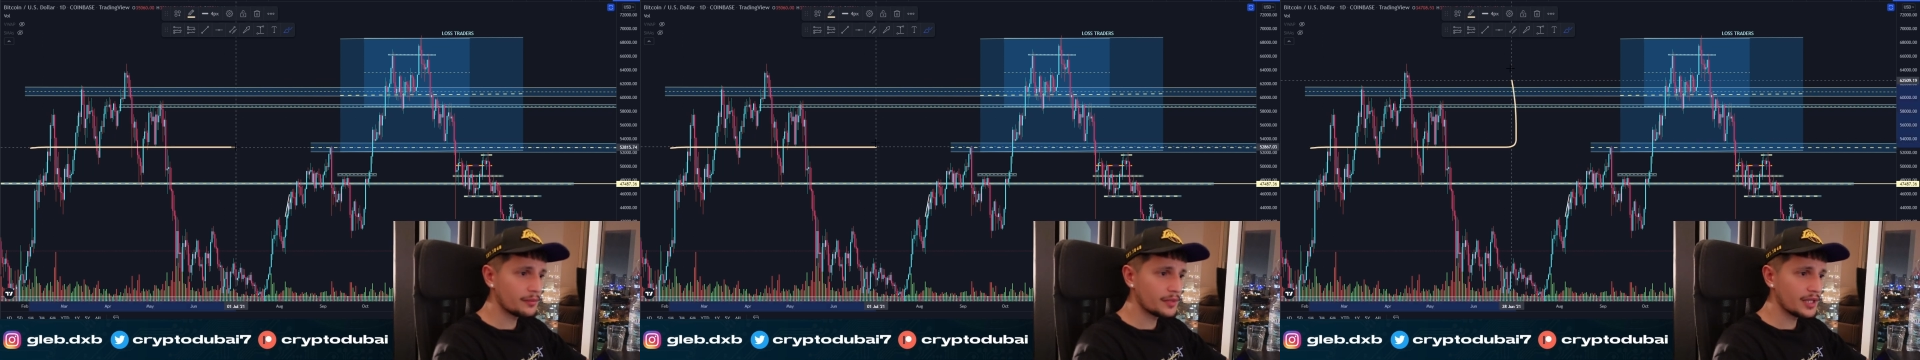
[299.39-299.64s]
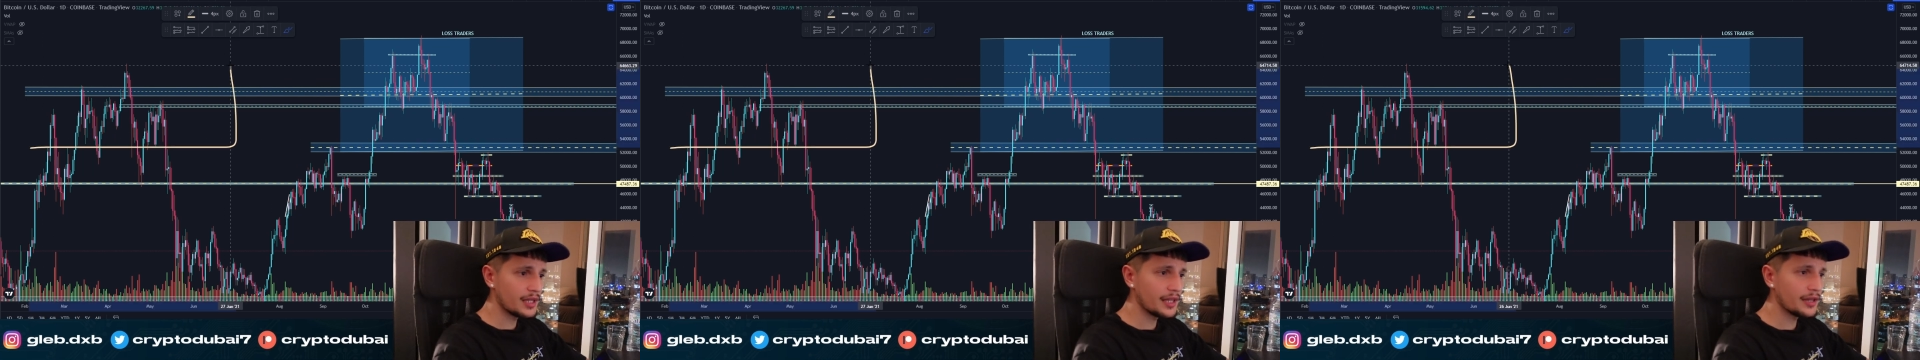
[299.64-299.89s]
a
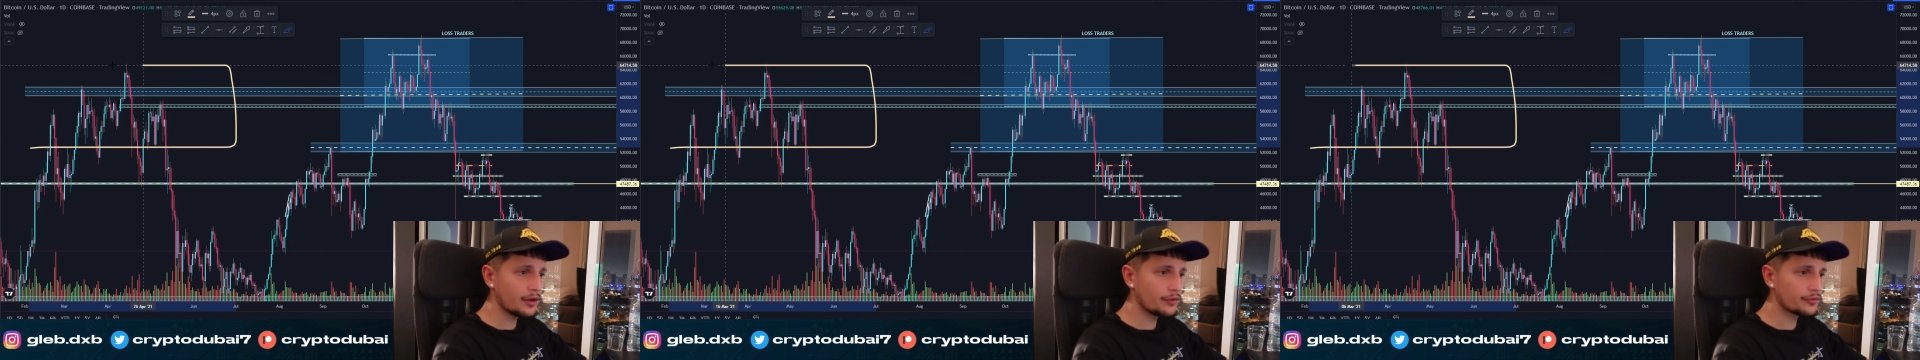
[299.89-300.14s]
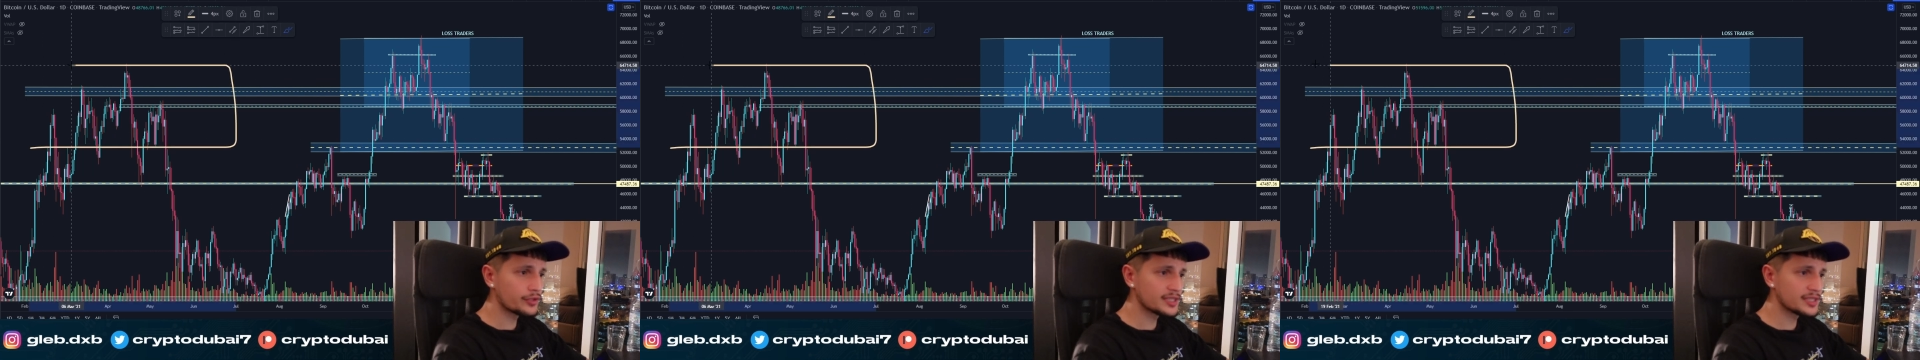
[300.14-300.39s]
layer of
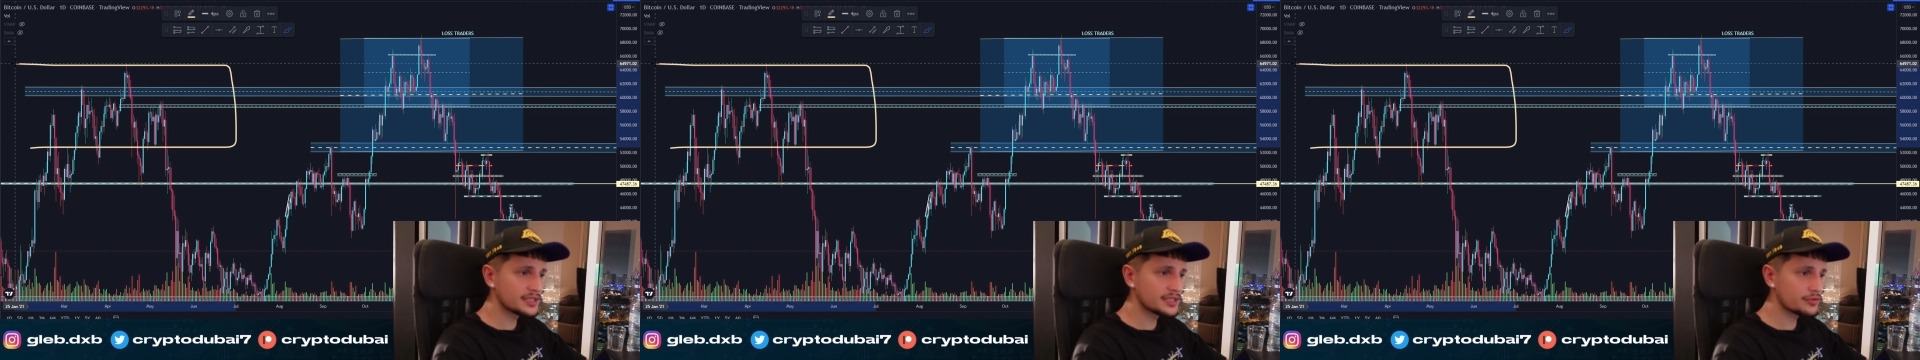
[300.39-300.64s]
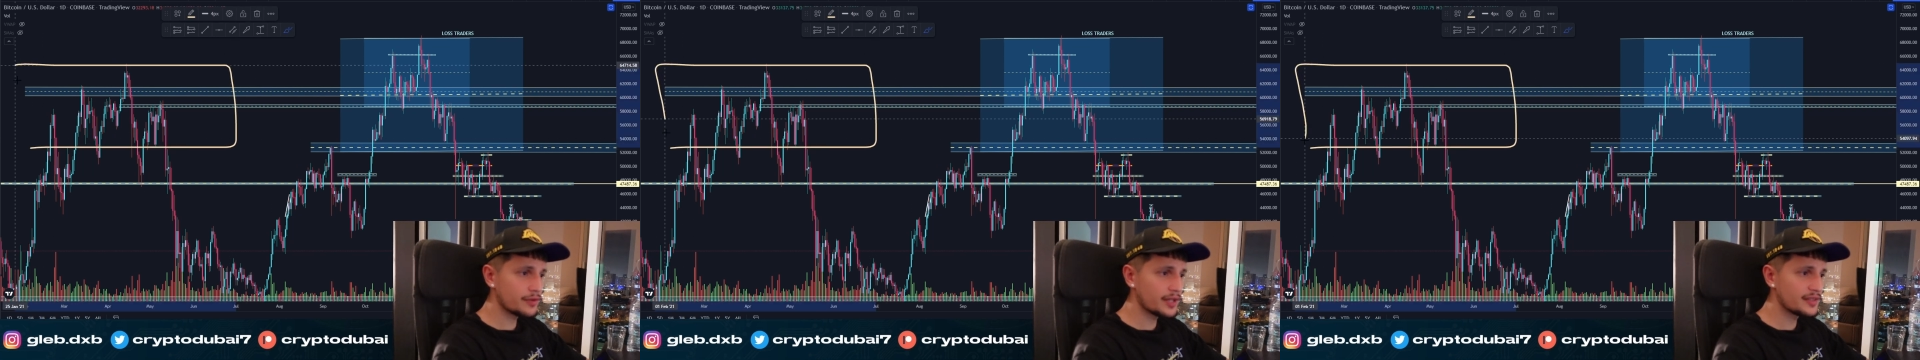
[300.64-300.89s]
resistance
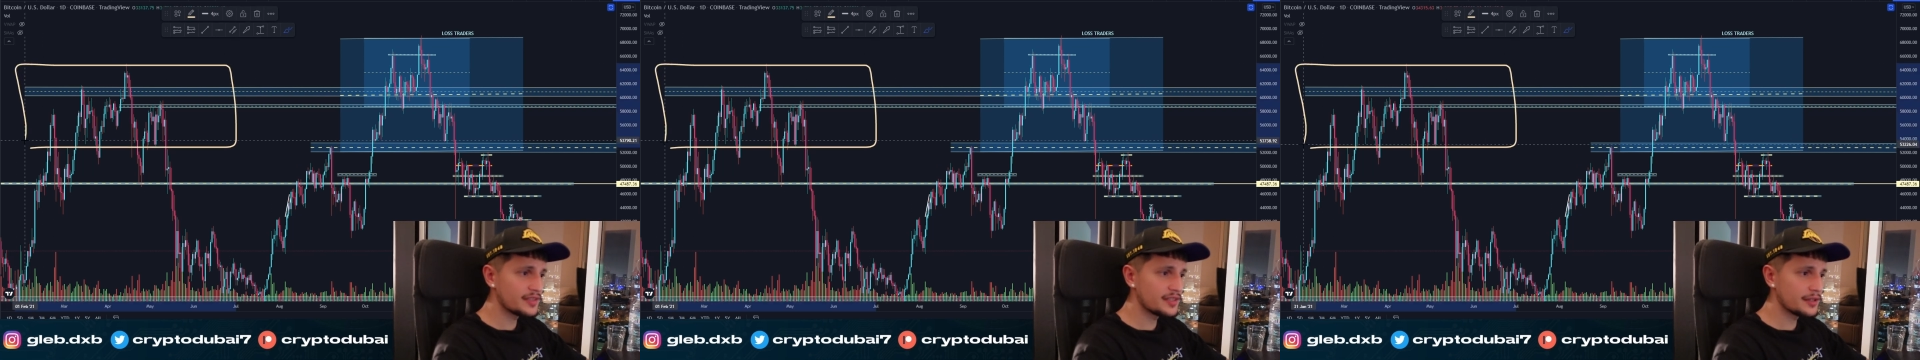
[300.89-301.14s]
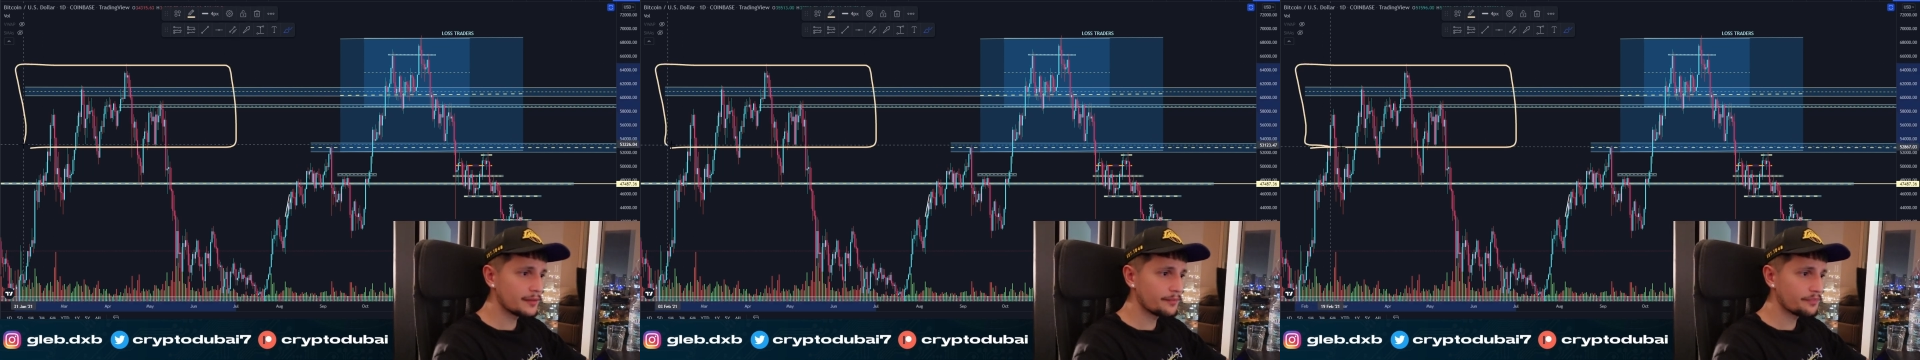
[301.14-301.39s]
right here